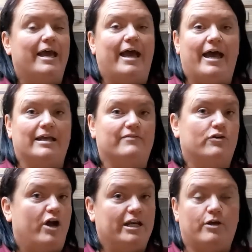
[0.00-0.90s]
and if
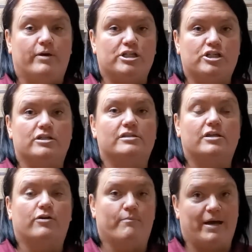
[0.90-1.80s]
you've got any questions,
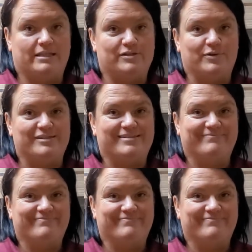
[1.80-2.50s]
come back to us.